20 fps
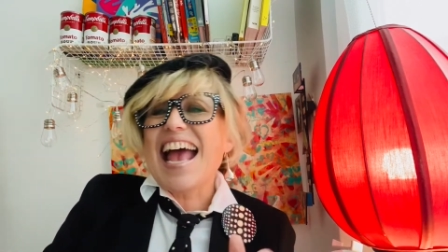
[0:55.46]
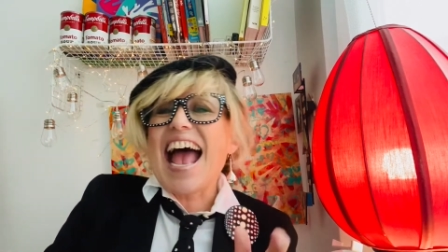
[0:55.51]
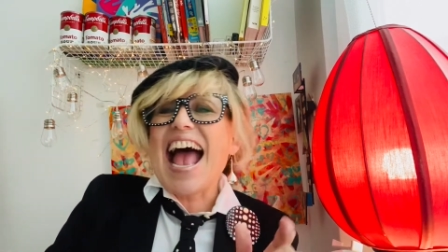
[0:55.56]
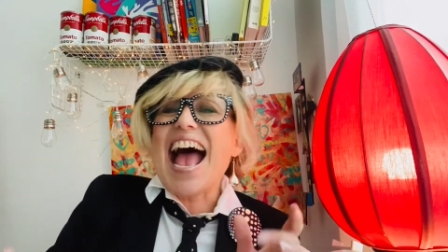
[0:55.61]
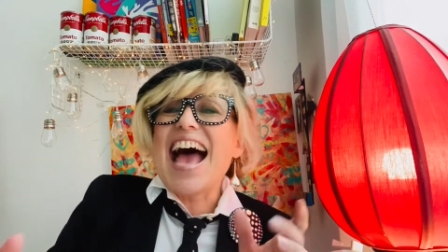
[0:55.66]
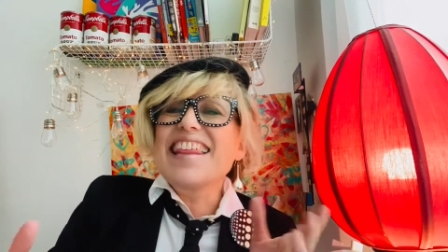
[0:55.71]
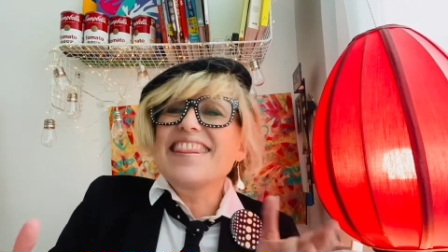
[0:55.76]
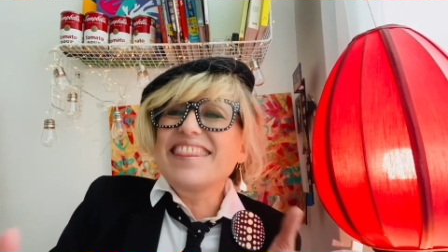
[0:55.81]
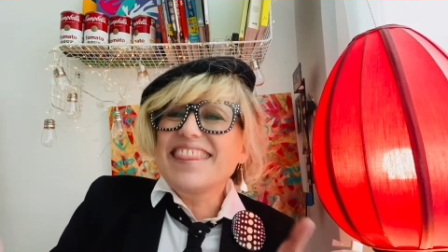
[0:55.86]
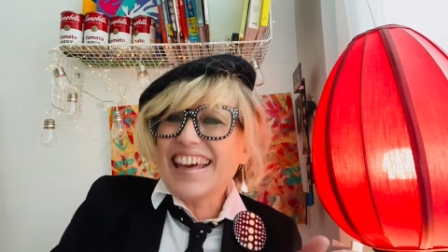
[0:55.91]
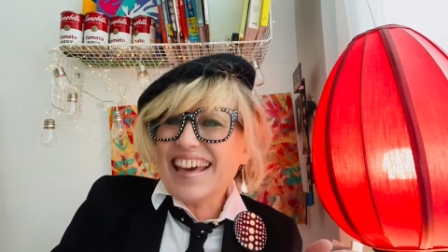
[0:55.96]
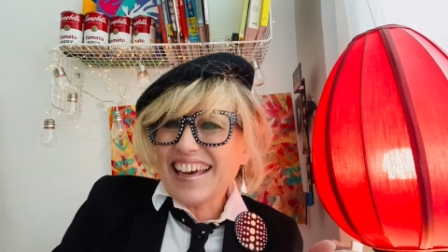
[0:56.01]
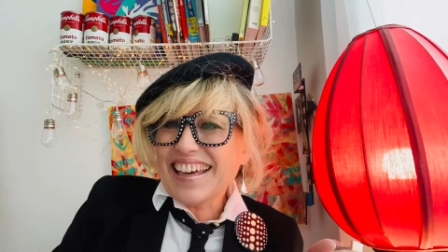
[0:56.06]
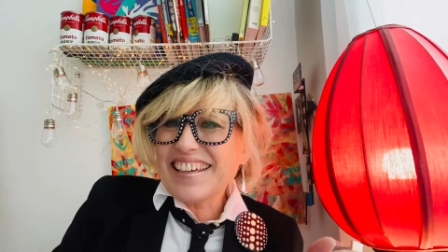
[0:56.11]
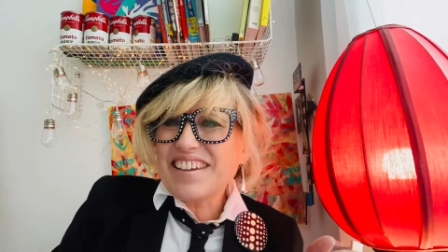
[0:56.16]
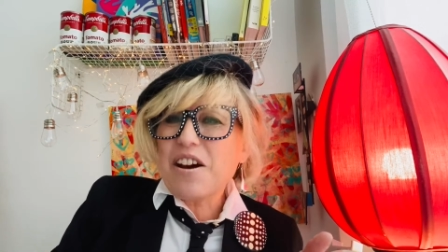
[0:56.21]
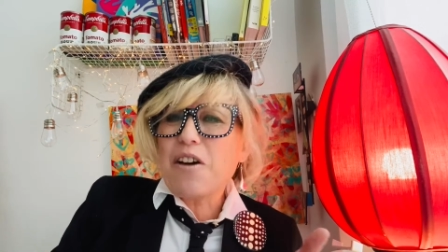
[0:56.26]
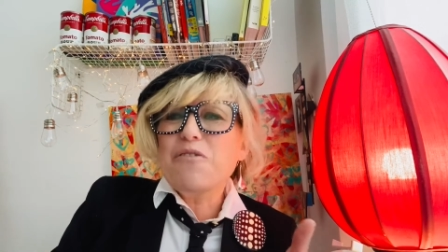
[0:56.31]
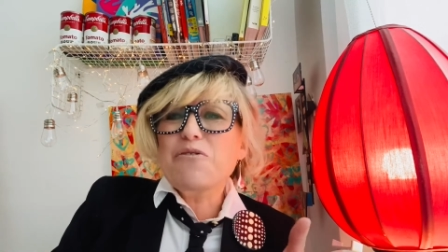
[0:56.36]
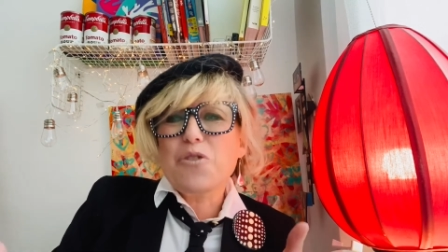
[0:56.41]
And
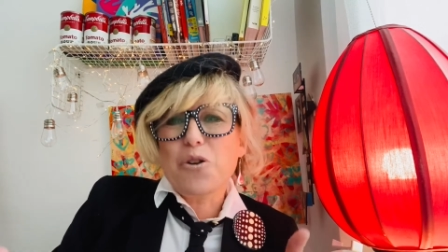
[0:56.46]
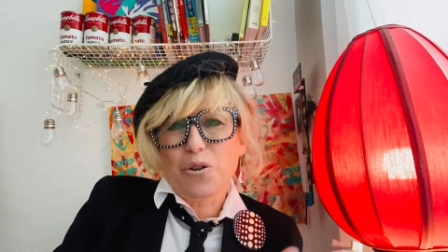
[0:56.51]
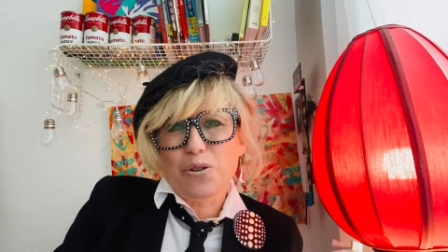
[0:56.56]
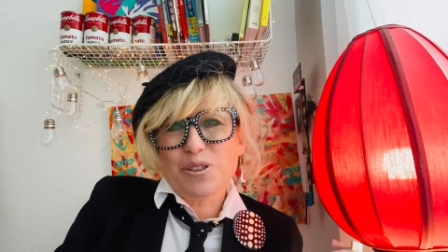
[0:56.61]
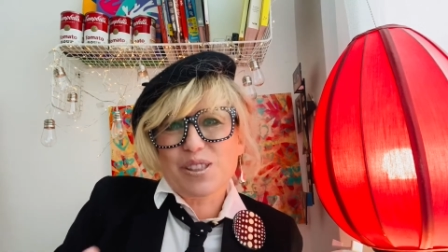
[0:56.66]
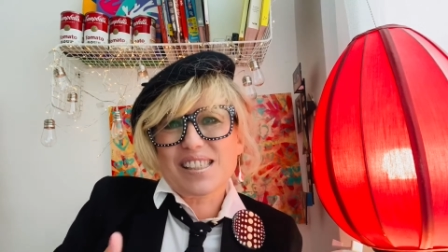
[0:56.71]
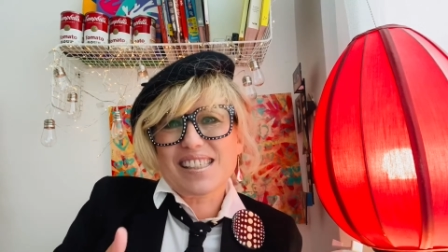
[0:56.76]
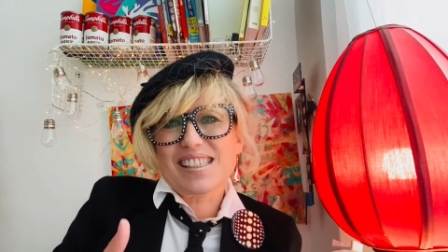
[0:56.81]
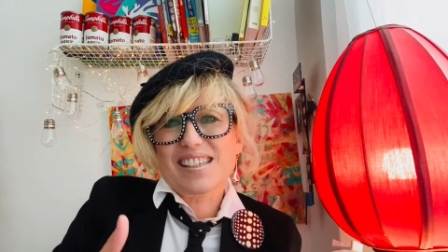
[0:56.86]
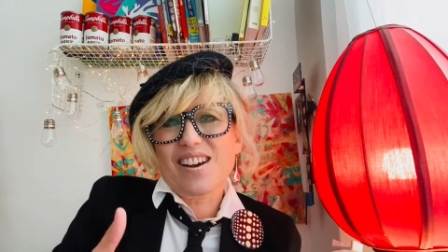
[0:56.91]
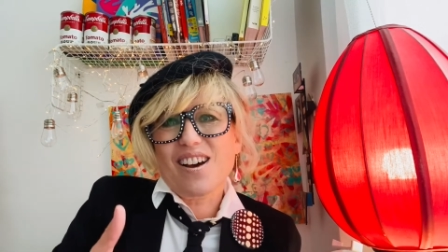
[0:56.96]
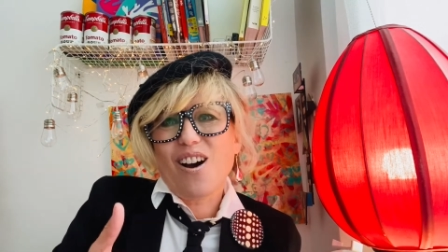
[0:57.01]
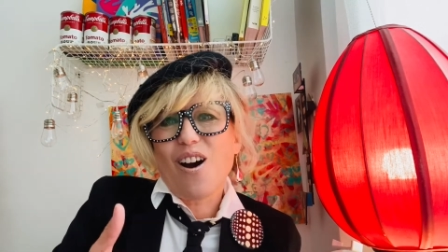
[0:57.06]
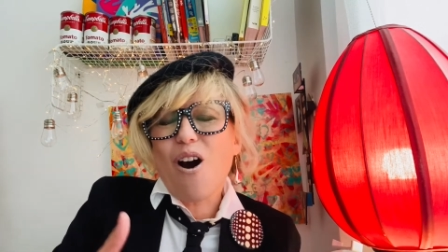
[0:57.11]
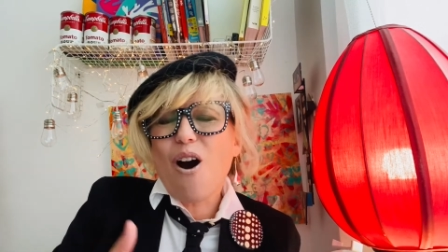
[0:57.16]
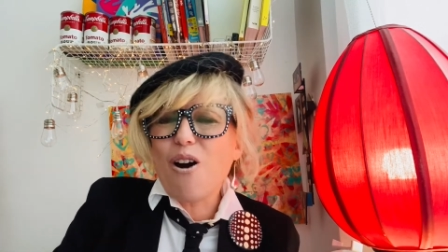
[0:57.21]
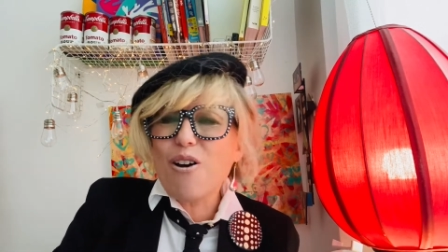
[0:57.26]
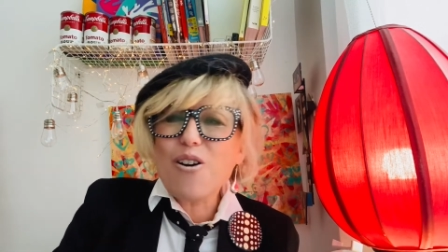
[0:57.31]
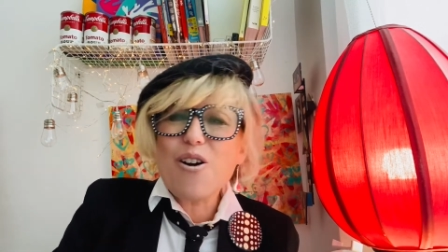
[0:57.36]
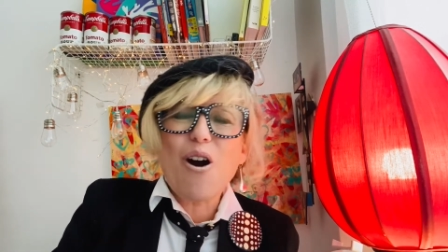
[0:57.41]
then, of course,
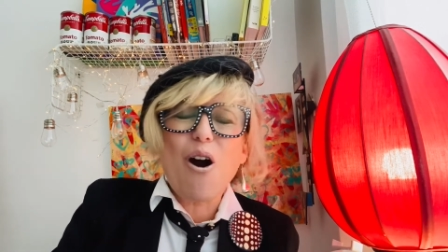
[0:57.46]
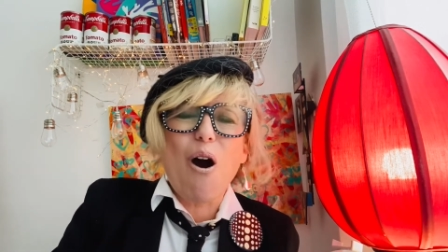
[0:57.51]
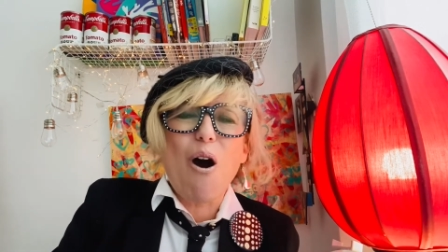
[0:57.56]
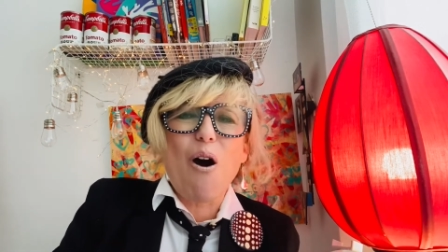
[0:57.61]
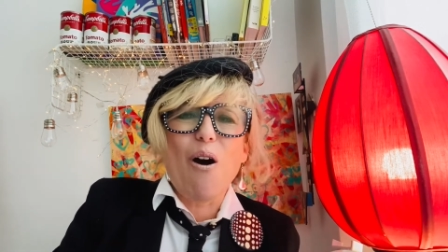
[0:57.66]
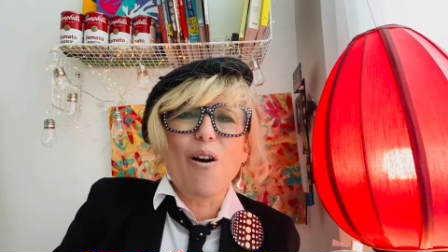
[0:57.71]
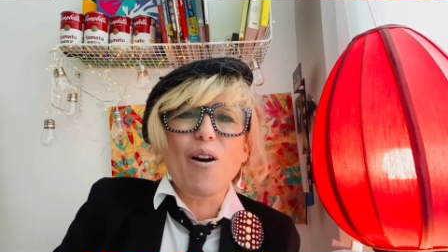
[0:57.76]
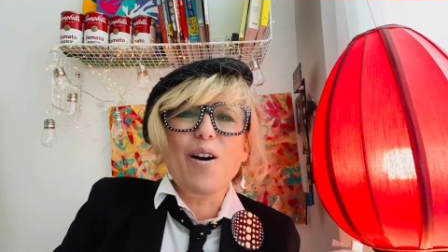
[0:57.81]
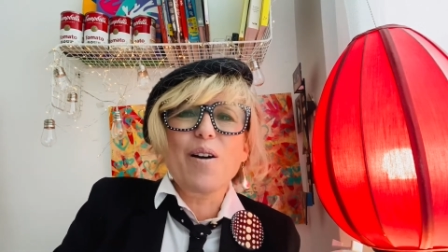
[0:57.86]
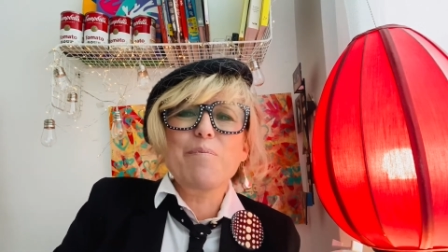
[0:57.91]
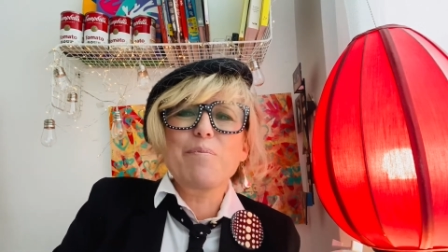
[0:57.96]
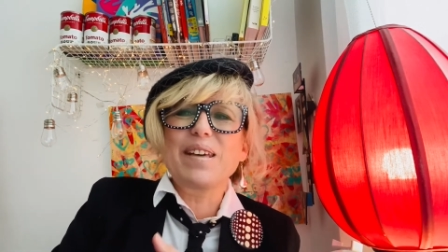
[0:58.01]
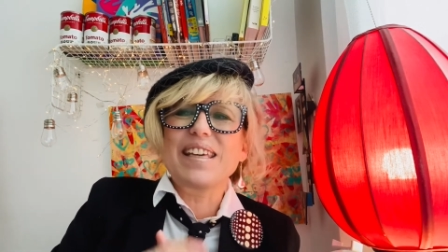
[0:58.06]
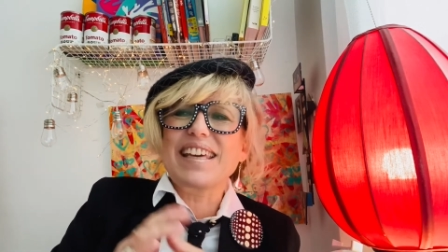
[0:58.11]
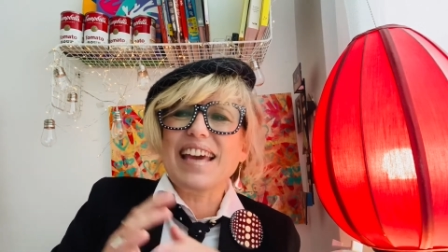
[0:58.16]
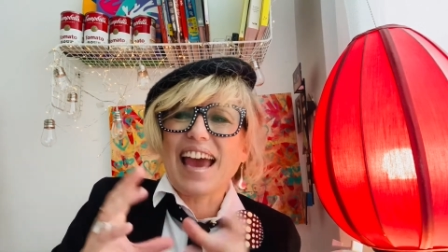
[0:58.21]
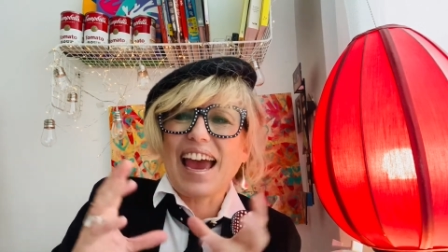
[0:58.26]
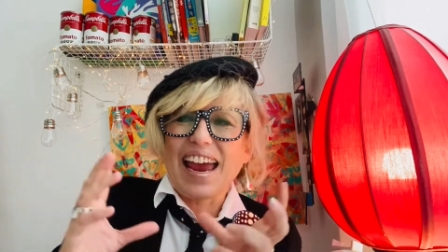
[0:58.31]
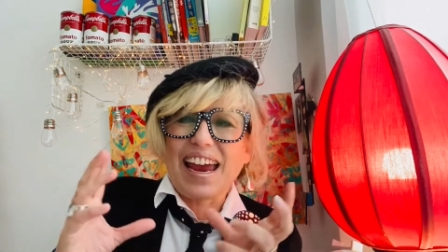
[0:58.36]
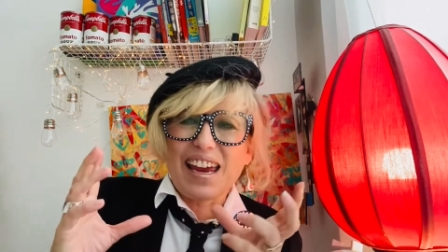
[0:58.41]
Hong Kong
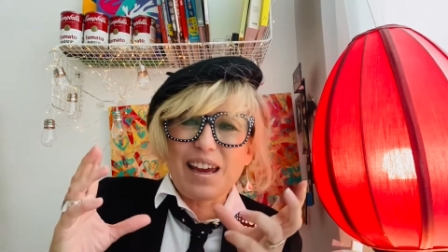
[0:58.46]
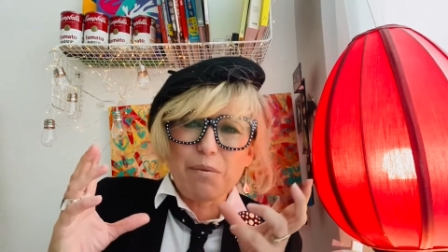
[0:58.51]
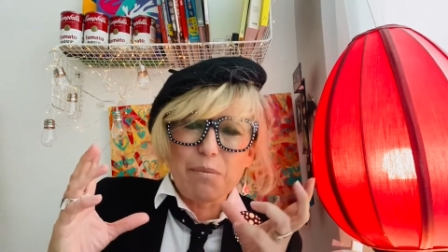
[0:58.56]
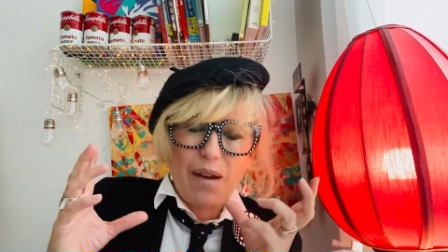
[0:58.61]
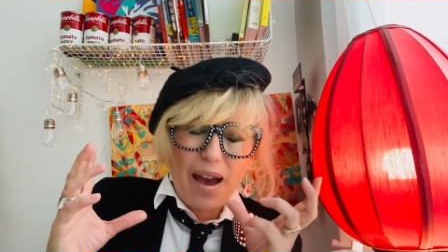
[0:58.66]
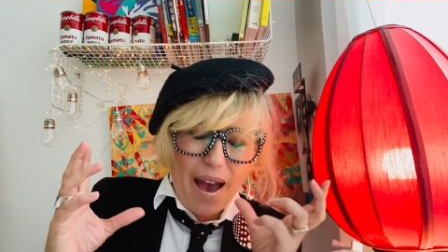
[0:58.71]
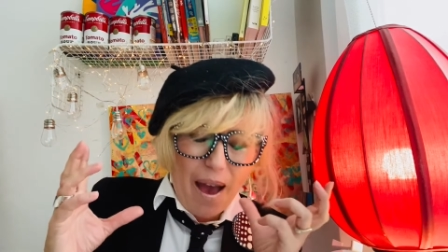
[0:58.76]
became